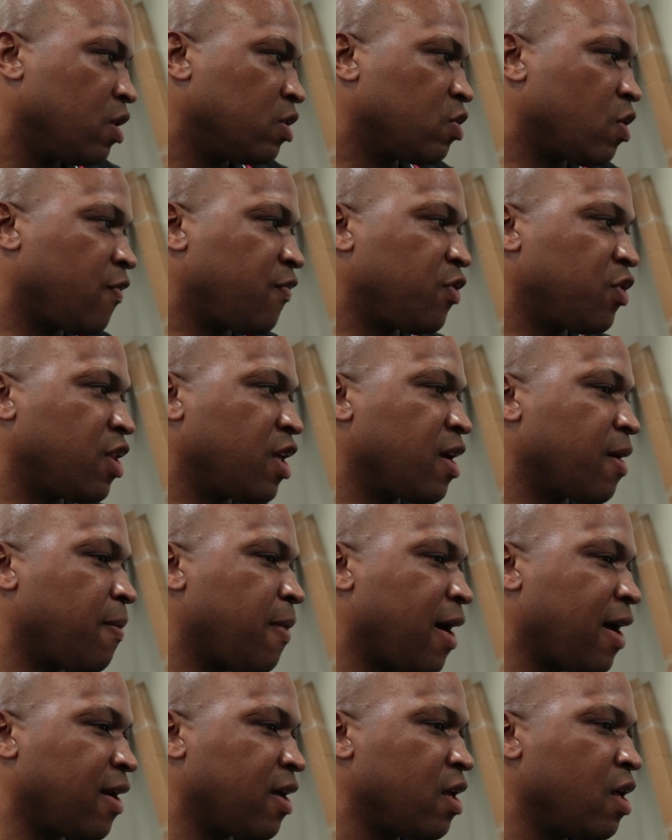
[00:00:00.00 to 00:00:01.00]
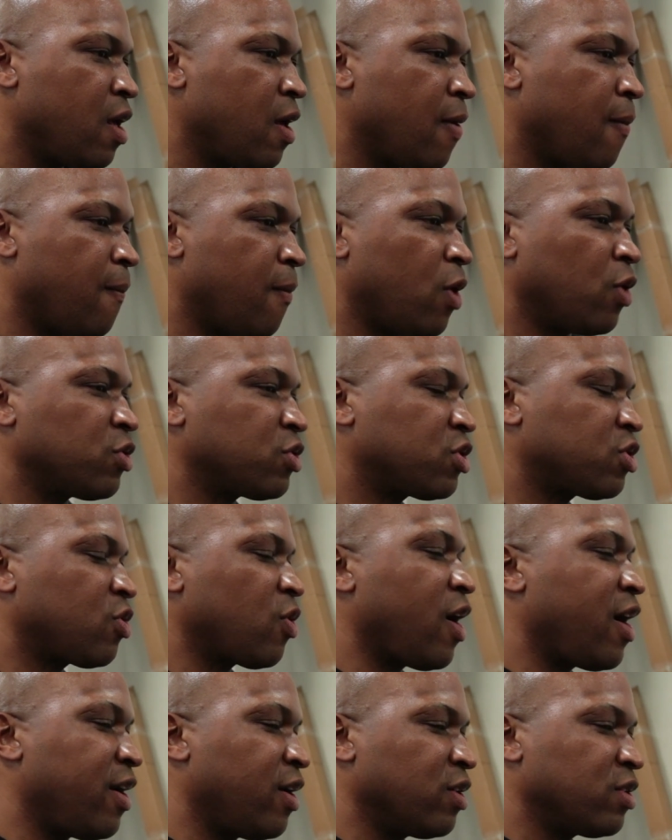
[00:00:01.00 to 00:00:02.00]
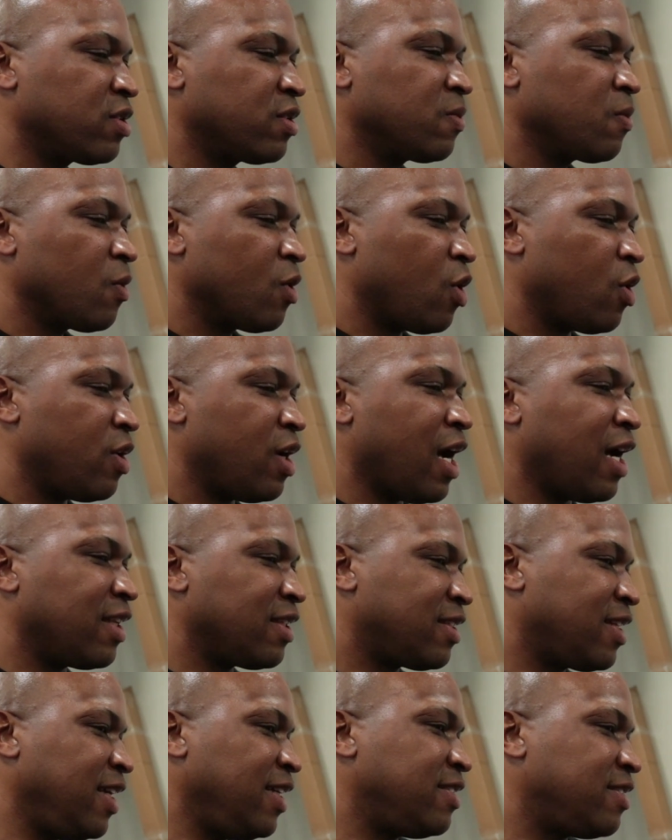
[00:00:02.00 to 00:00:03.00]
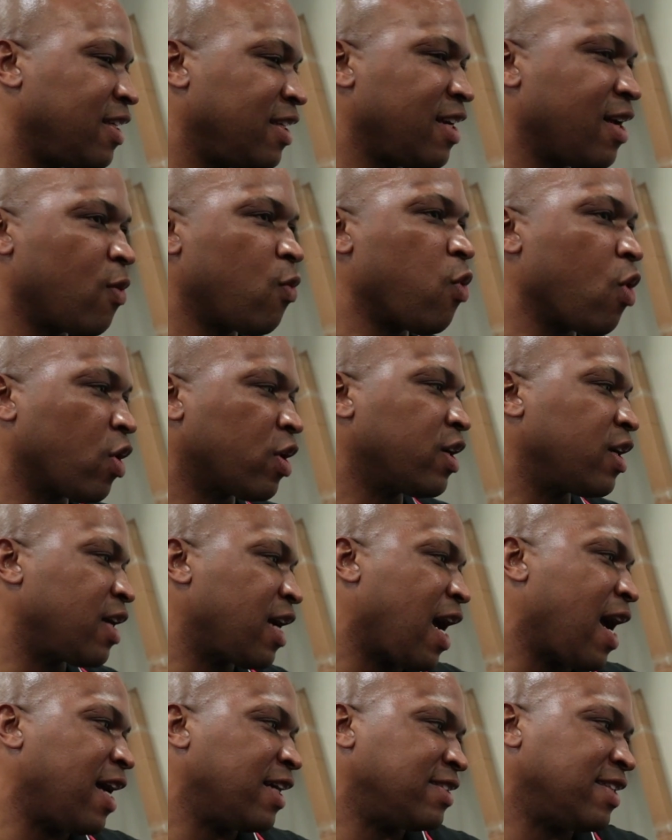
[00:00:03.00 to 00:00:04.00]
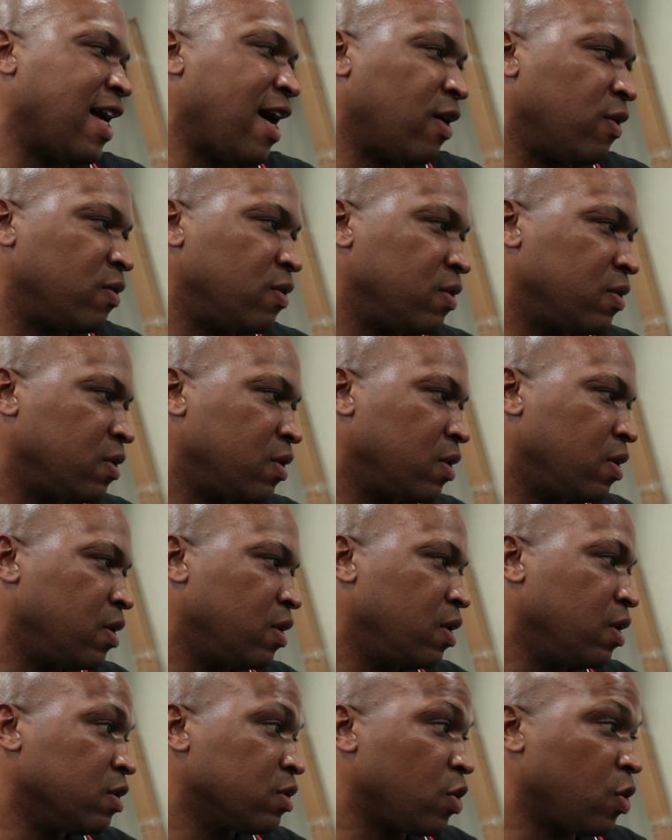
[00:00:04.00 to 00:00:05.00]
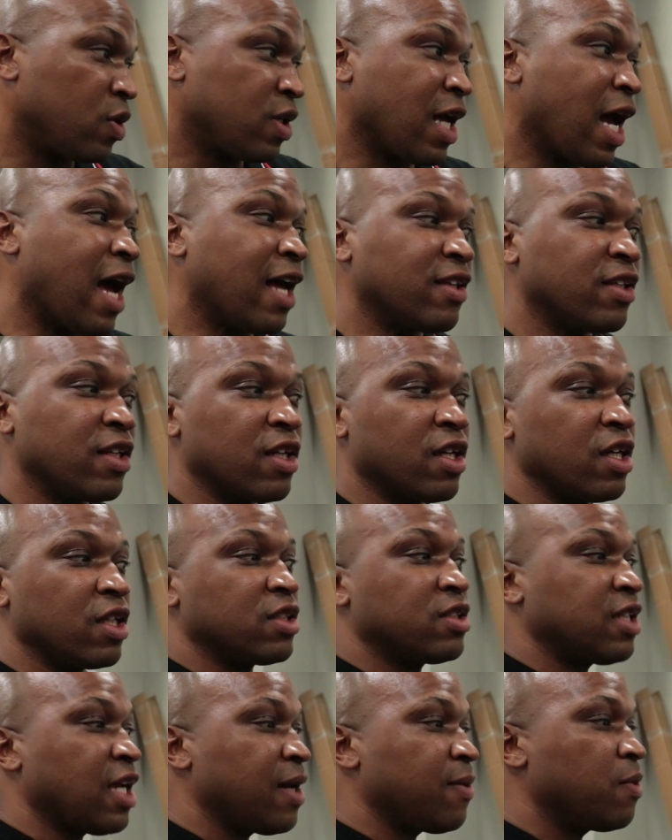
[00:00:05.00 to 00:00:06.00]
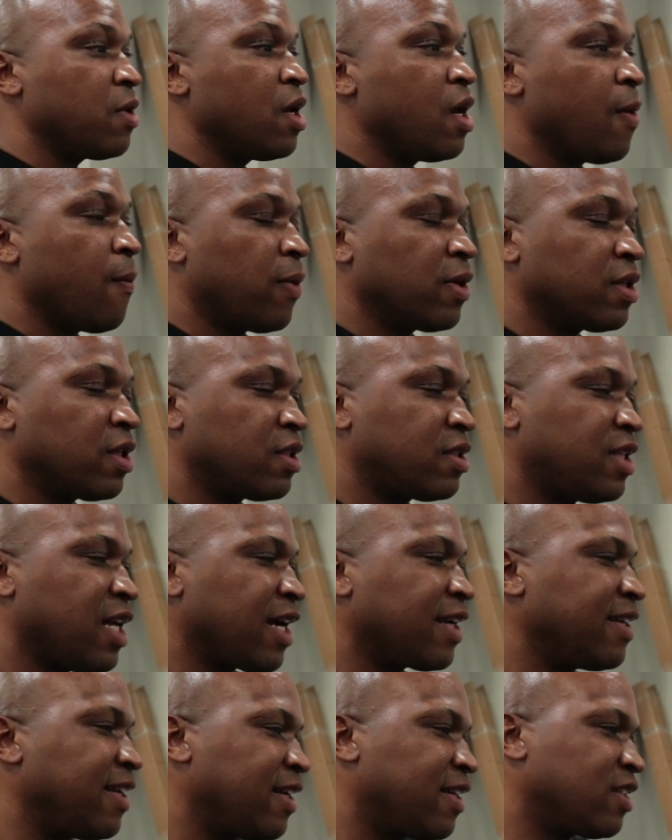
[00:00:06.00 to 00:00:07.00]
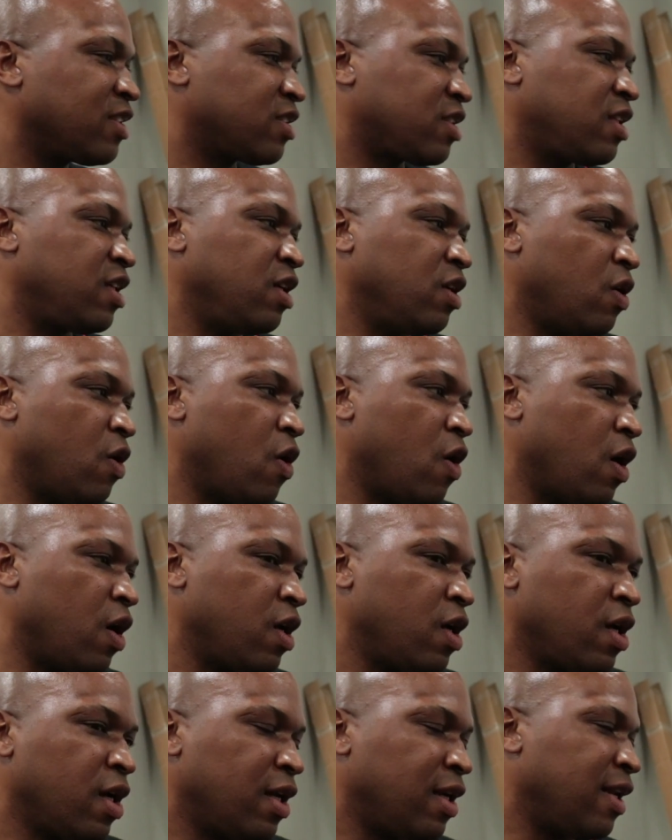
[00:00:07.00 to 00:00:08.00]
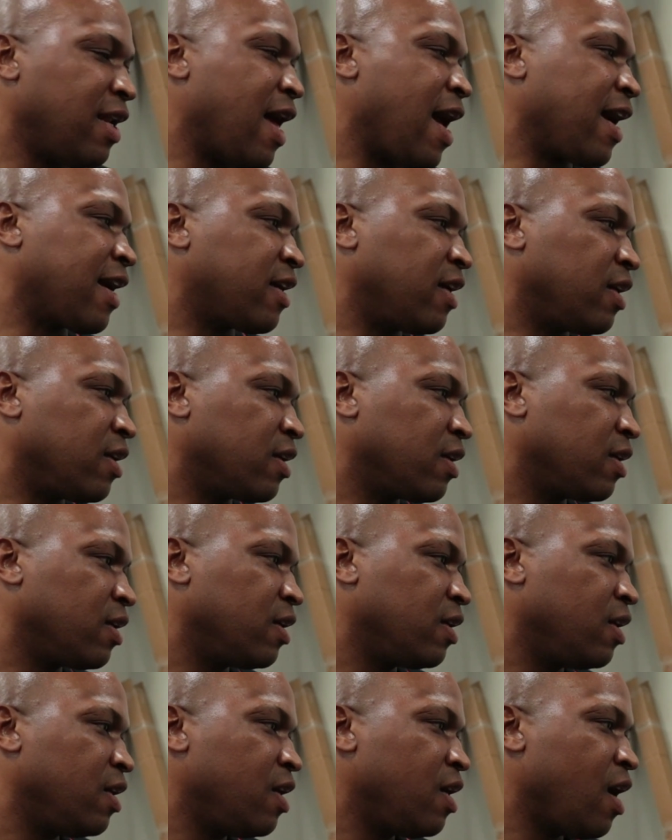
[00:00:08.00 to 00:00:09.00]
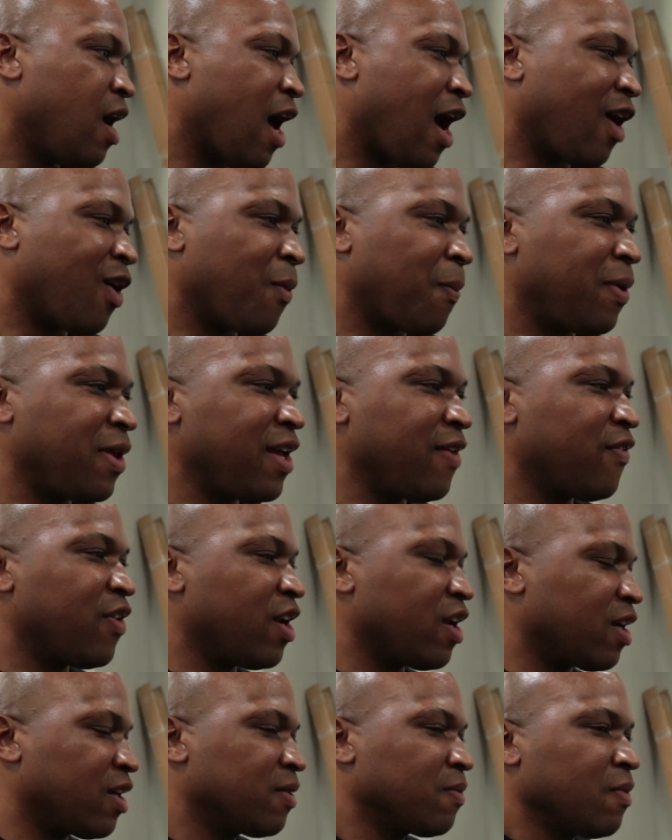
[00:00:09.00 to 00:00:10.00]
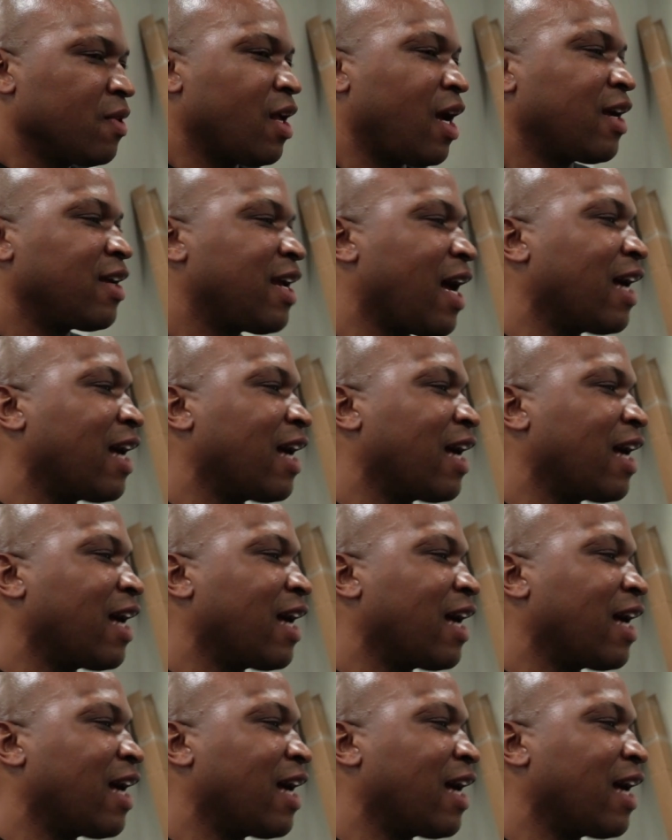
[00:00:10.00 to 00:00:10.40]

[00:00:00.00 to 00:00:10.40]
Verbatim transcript: So if you think about it, most trainers are not teaching, they're working guys out. So the guy's in good shape, but the technique and skill are lacking. I don't believe in it. Like